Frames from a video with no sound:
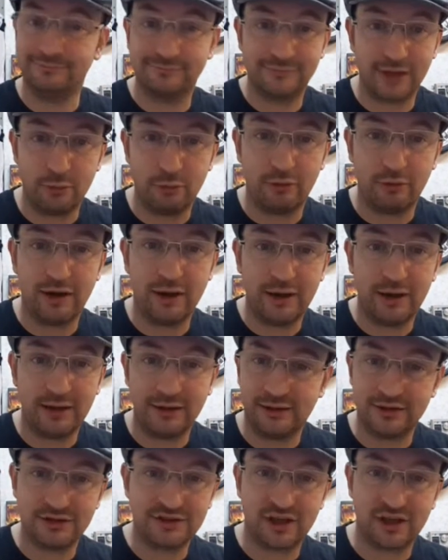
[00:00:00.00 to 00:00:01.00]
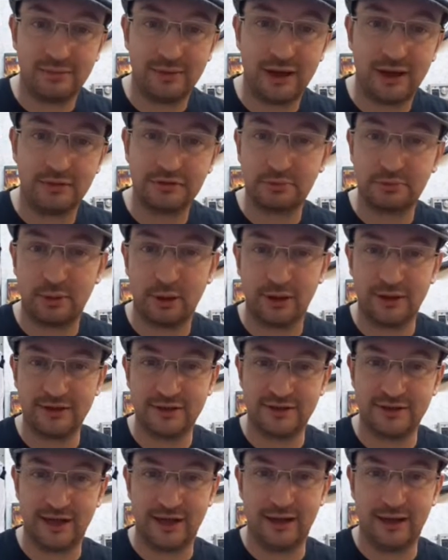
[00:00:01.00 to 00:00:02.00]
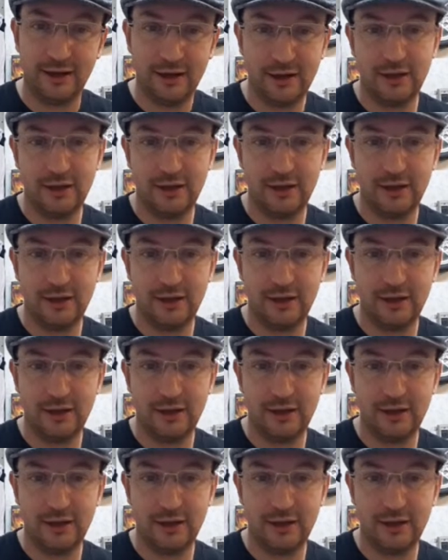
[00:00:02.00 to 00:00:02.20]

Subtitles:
don't worry, there's going to be no spoilers here.